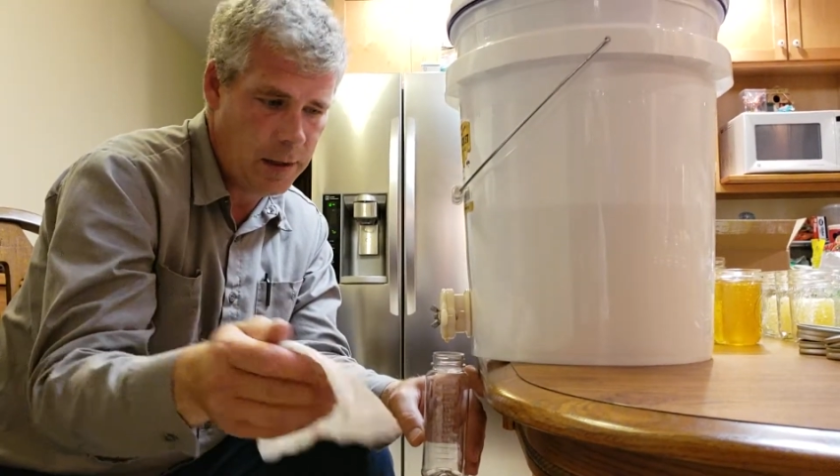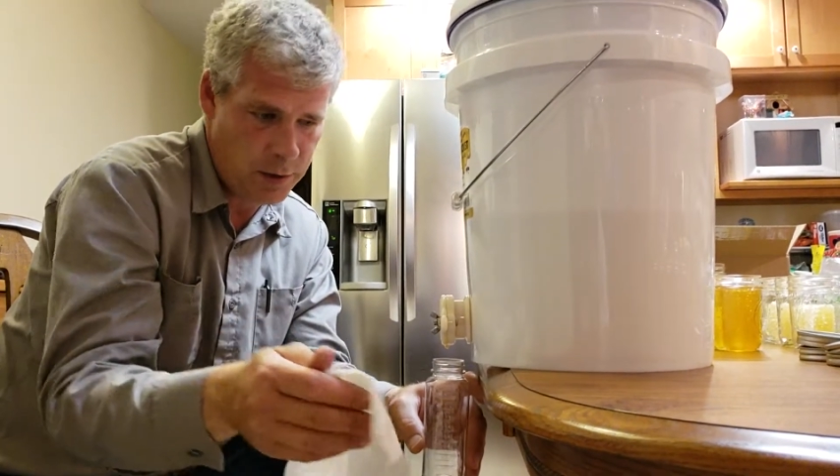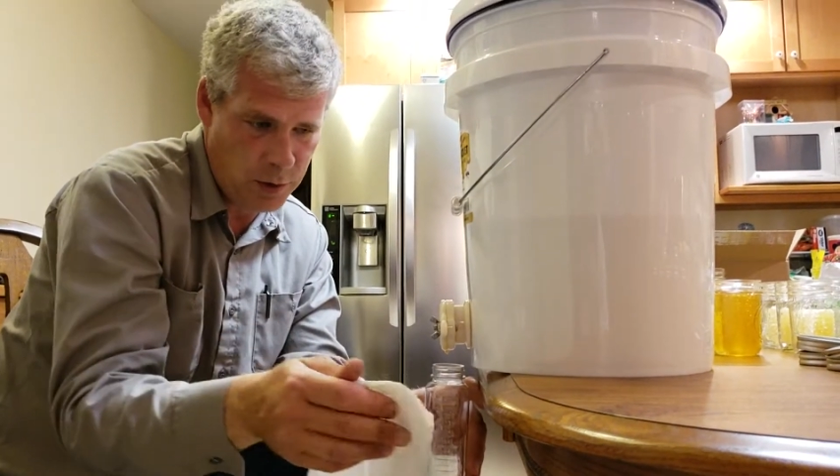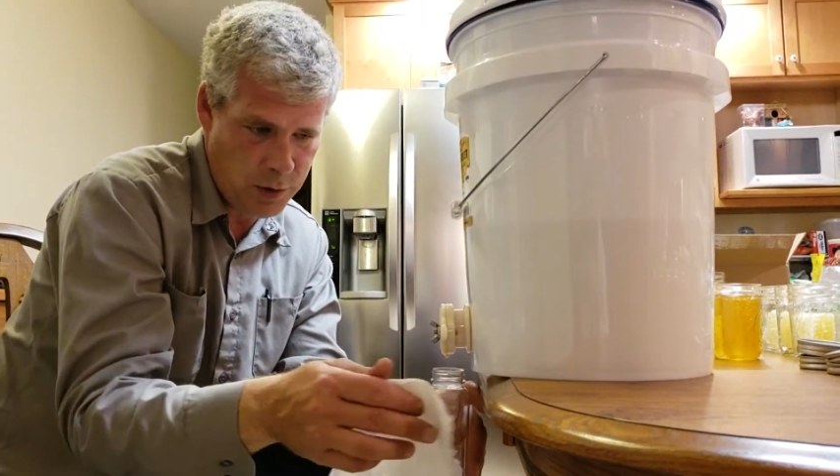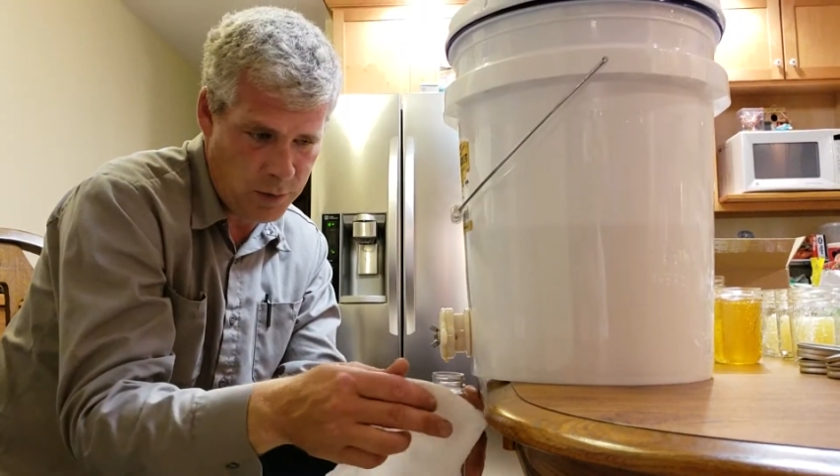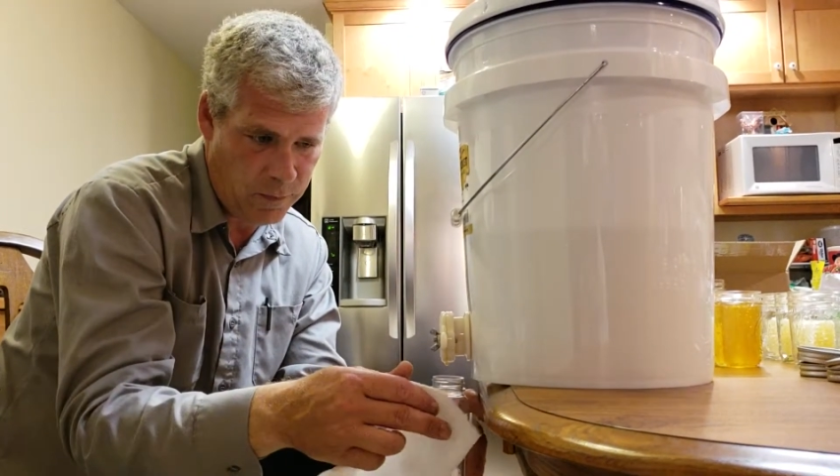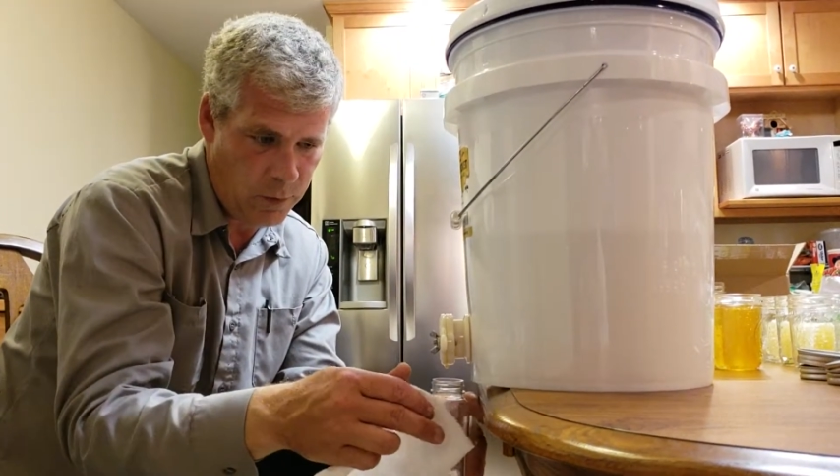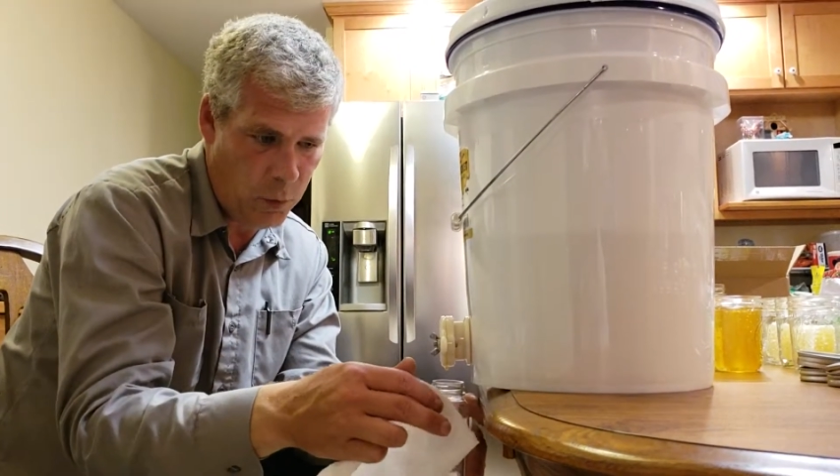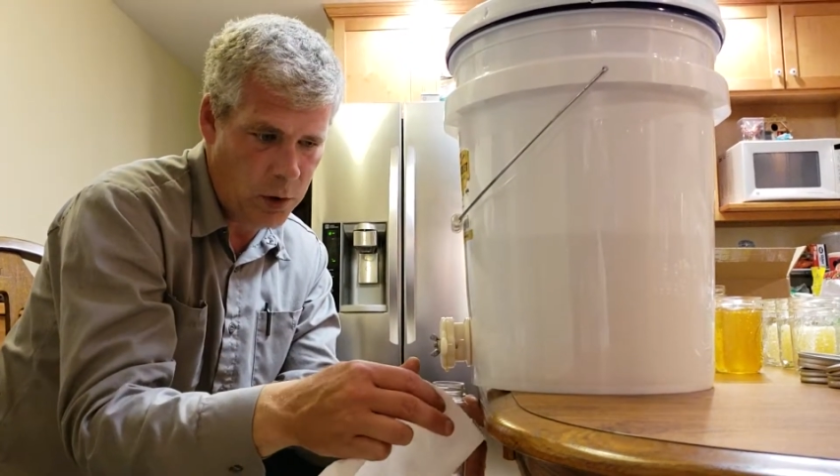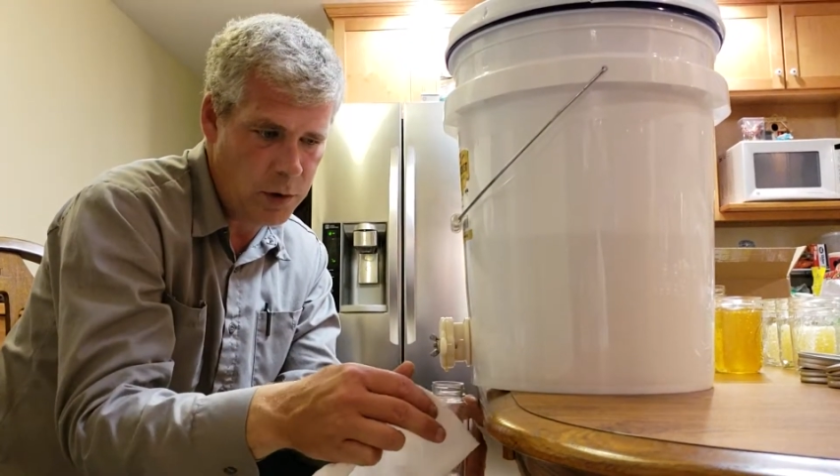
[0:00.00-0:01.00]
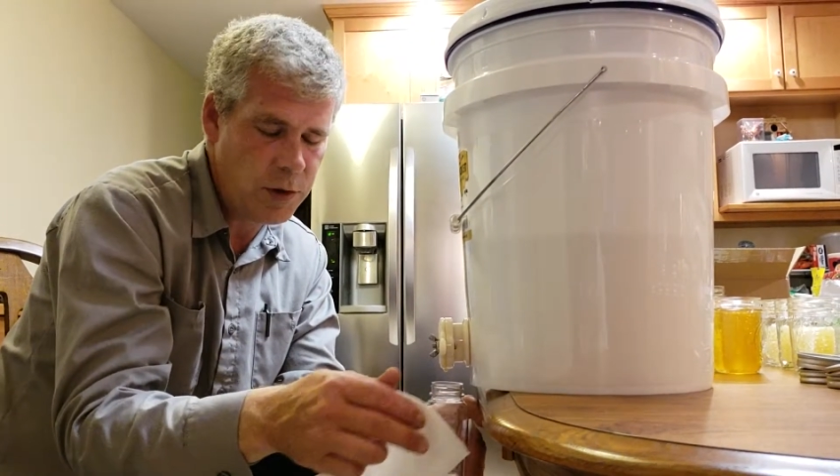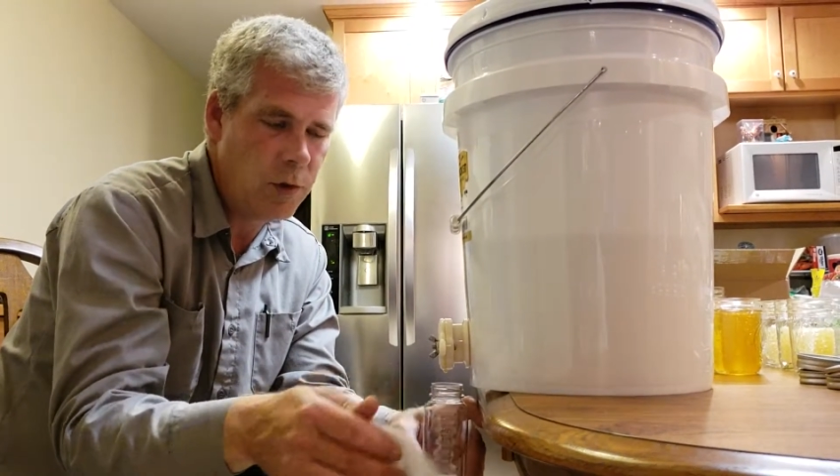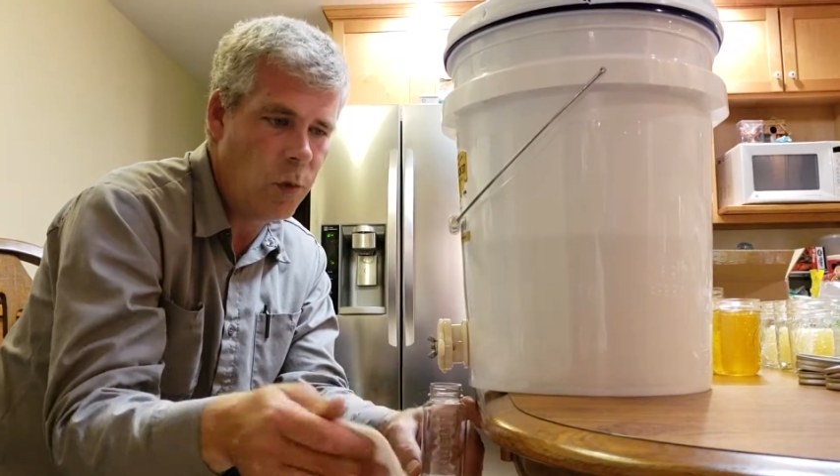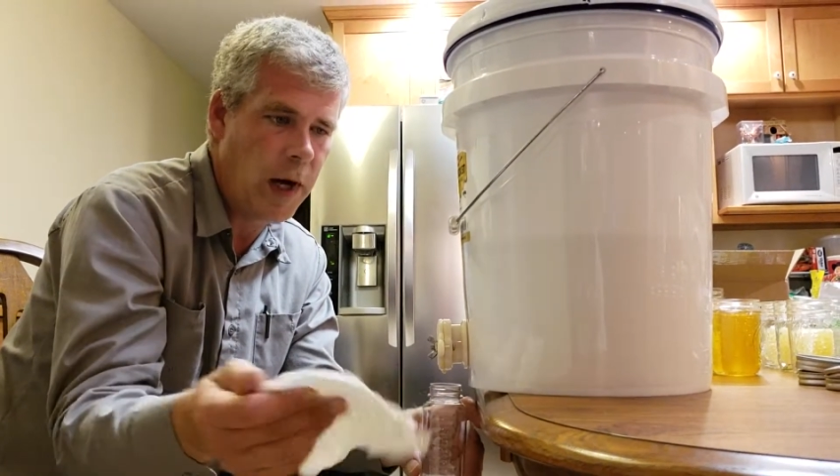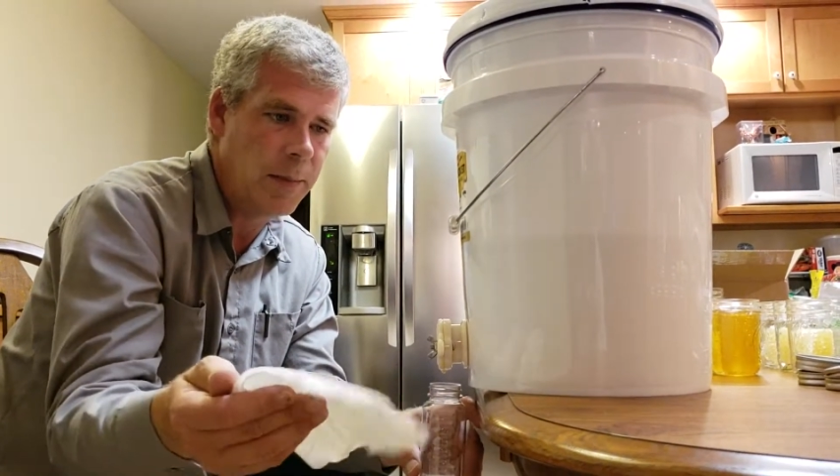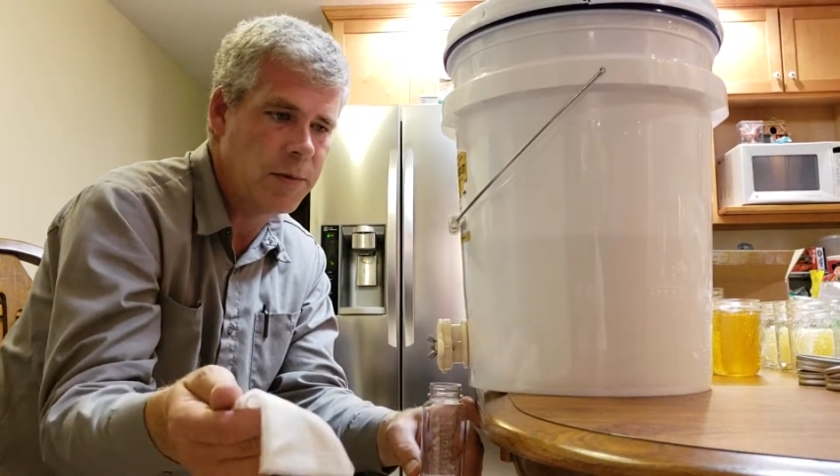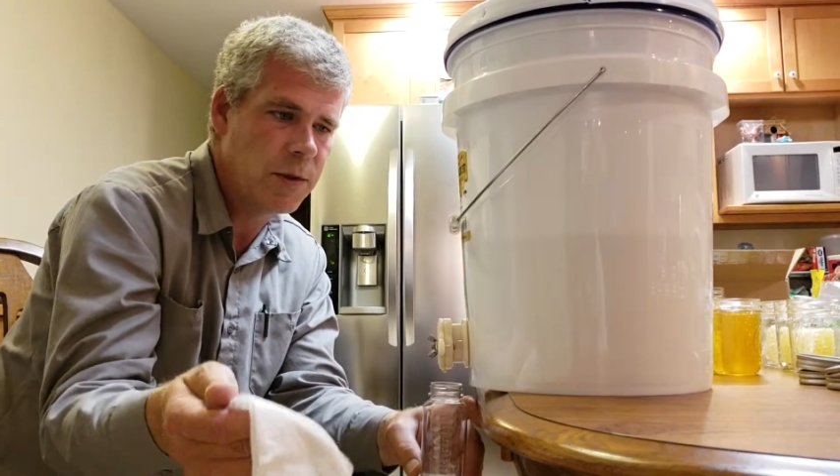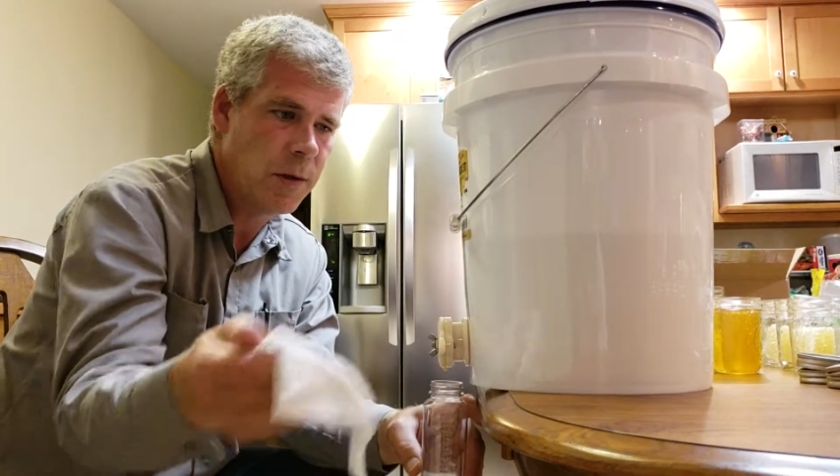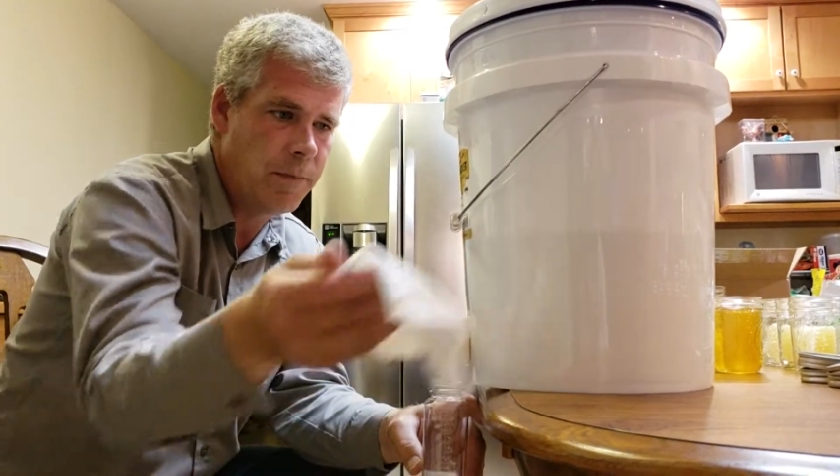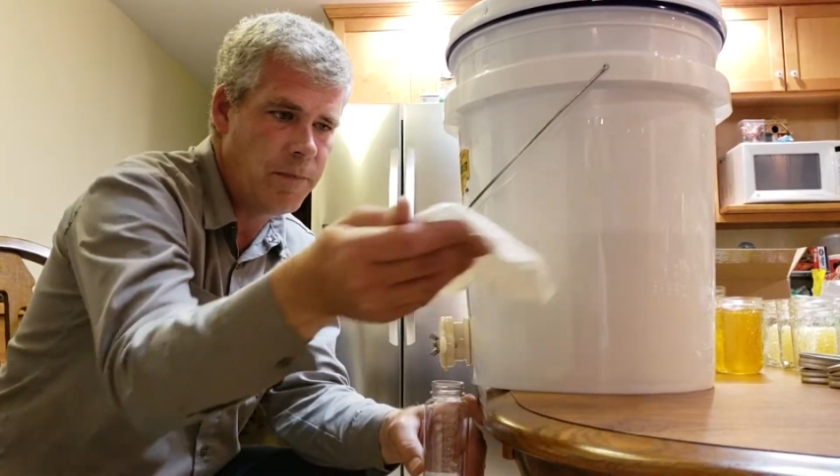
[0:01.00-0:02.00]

Use it for one or two wipes.